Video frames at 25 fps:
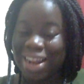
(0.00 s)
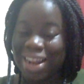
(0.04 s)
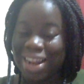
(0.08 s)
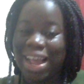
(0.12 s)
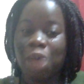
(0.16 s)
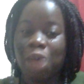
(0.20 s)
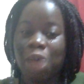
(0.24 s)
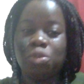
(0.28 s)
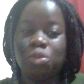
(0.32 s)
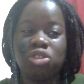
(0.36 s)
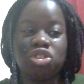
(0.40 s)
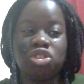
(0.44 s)

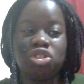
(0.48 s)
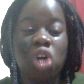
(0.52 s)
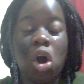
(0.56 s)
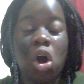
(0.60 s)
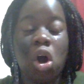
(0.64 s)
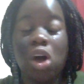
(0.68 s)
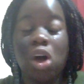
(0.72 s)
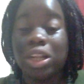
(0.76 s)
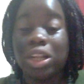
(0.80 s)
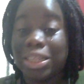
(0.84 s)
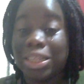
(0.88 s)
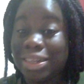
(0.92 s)
I was
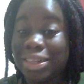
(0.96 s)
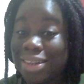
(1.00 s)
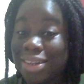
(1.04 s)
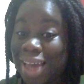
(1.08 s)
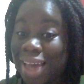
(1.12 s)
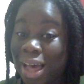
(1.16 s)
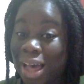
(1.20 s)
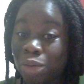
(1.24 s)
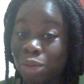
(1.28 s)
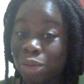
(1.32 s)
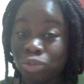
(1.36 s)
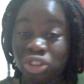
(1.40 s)
calling
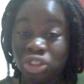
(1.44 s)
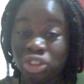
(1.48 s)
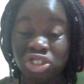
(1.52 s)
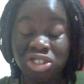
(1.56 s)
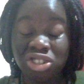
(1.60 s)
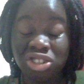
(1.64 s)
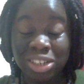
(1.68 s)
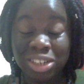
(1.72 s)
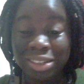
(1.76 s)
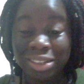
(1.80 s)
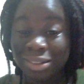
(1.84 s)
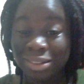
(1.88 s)
down
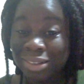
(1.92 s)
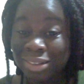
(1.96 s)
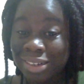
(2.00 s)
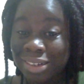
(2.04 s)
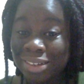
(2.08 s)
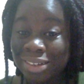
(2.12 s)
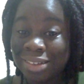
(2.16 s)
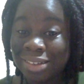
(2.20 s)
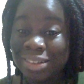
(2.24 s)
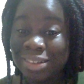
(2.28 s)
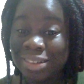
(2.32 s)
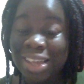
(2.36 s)

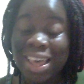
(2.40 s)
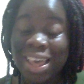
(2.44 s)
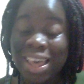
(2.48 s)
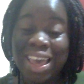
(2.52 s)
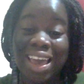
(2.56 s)
Jesus